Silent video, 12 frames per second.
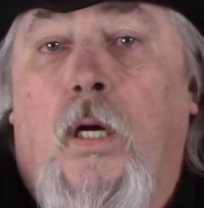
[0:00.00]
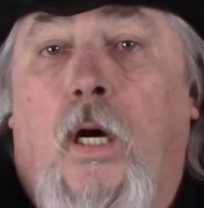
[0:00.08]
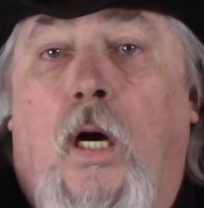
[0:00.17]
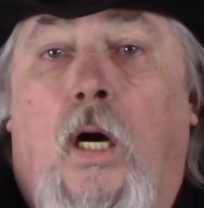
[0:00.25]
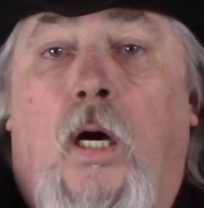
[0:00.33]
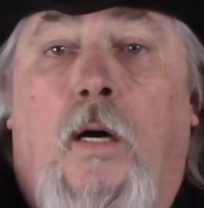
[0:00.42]

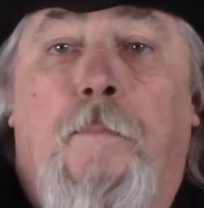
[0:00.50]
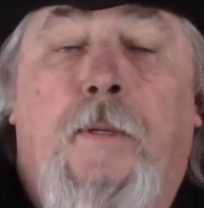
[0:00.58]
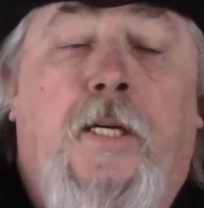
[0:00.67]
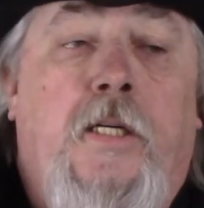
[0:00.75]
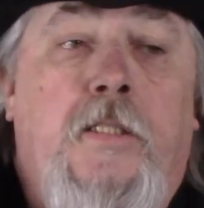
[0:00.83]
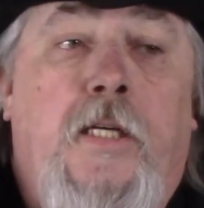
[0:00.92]

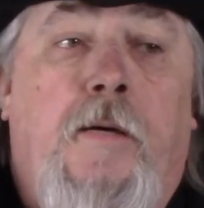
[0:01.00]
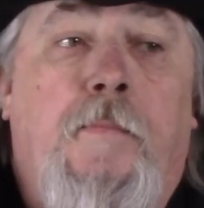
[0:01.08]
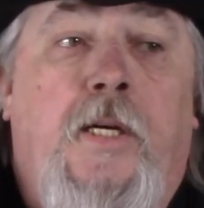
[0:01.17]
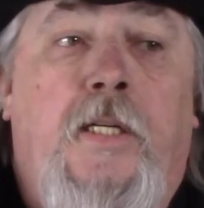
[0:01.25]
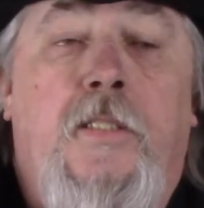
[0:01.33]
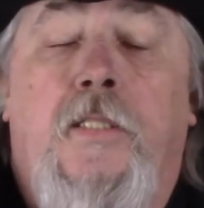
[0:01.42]
Because that
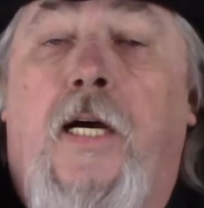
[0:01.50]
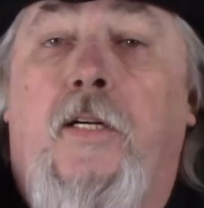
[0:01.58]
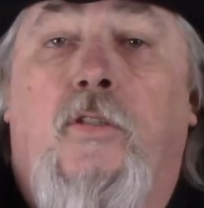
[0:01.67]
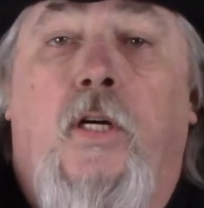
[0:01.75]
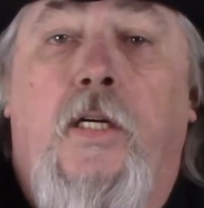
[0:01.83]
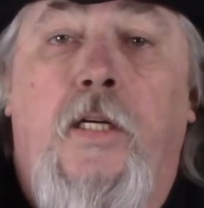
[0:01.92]
means that
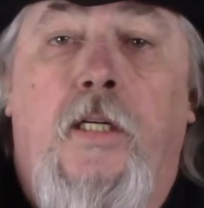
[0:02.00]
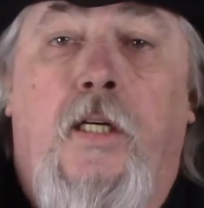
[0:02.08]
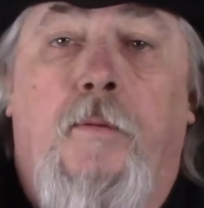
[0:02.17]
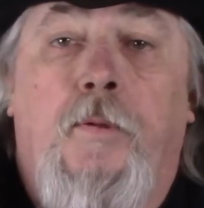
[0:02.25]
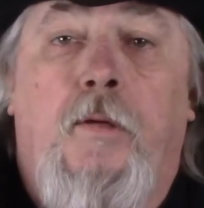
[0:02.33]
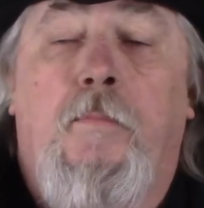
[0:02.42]
trucking
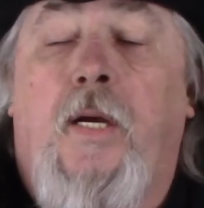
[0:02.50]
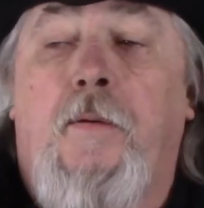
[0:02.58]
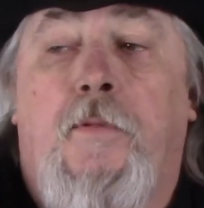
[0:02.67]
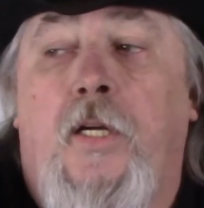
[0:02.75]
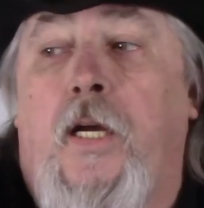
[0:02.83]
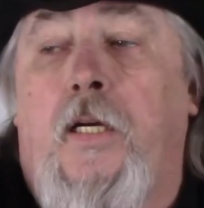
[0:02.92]
company may
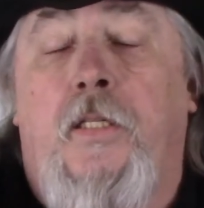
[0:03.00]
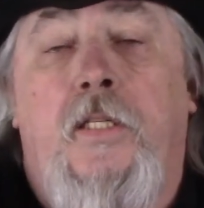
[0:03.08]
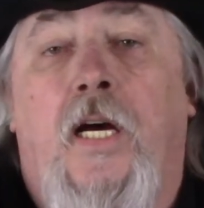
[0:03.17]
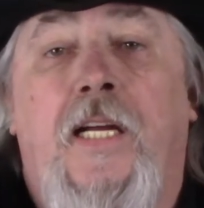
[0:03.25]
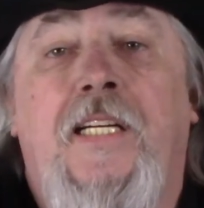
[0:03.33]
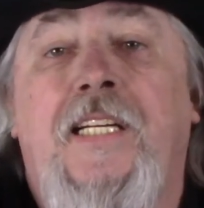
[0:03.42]
take
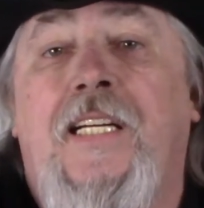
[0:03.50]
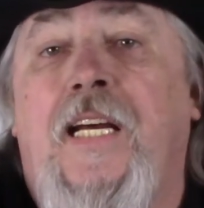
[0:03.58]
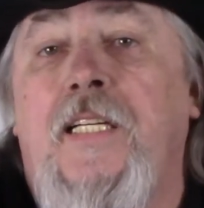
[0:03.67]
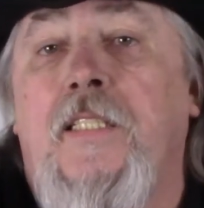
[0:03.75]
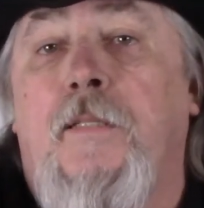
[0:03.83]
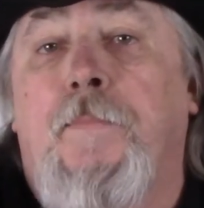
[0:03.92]
90
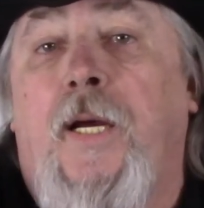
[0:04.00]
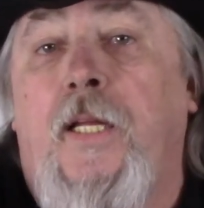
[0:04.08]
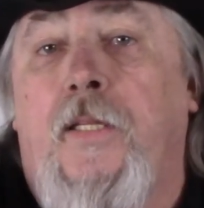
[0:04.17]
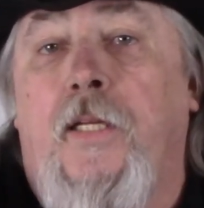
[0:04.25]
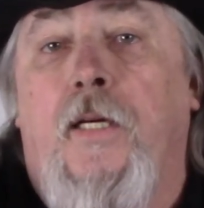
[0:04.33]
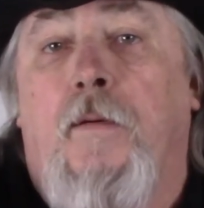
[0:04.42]
days to pay
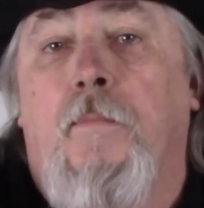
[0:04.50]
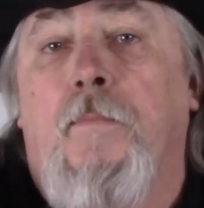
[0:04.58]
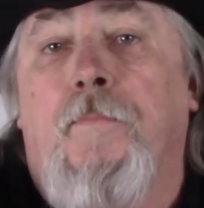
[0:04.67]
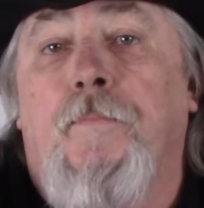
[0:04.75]
them.